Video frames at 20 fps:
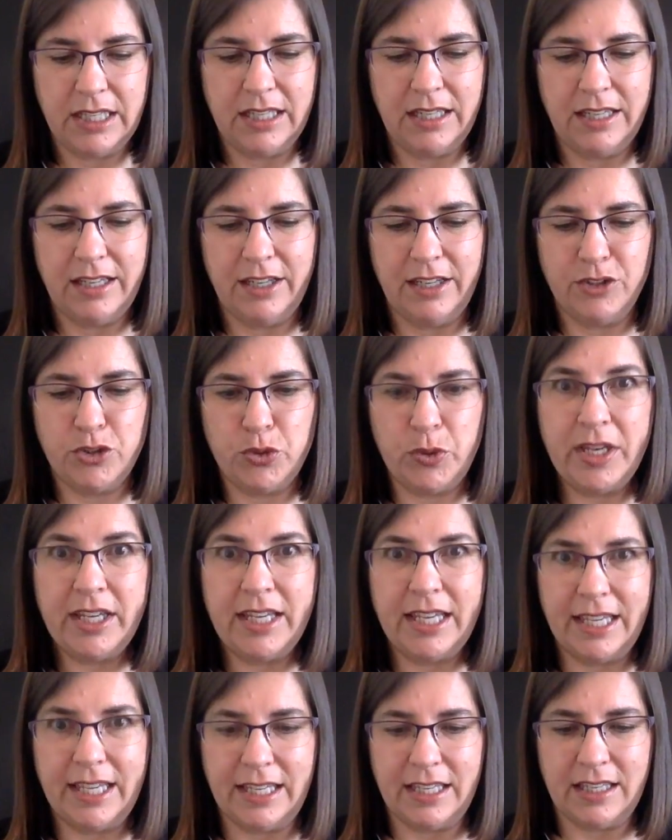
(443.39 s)

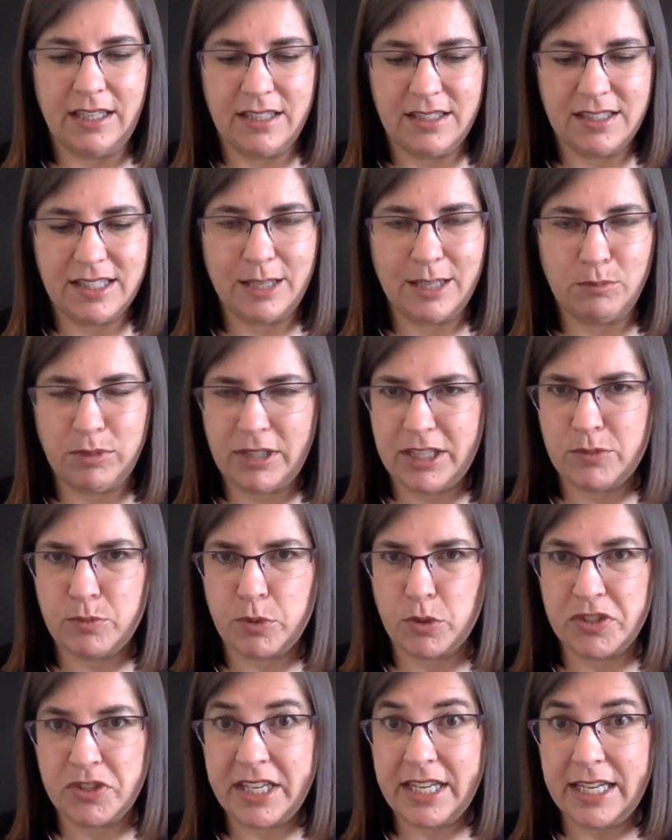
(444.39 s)
Intriguing, he said. Please
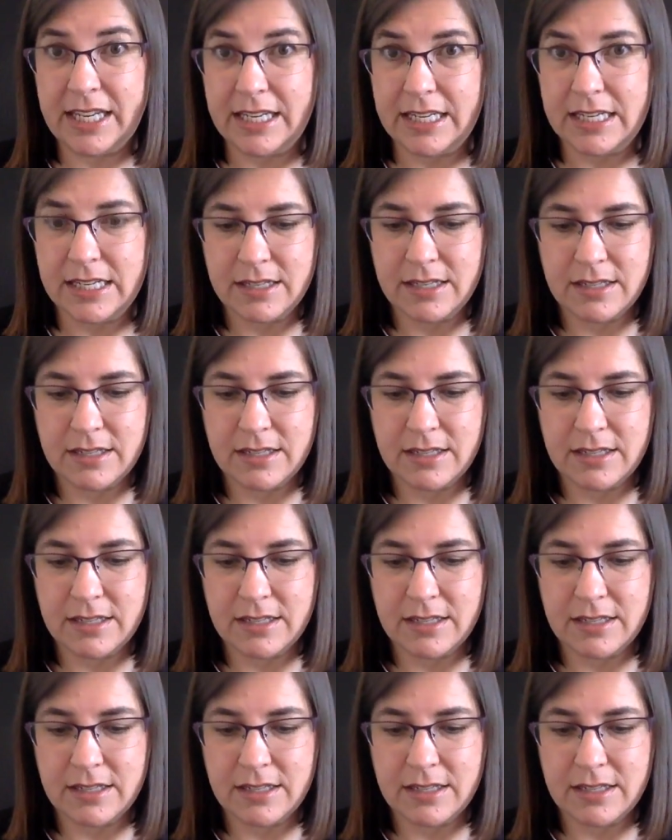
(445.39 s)
proceed.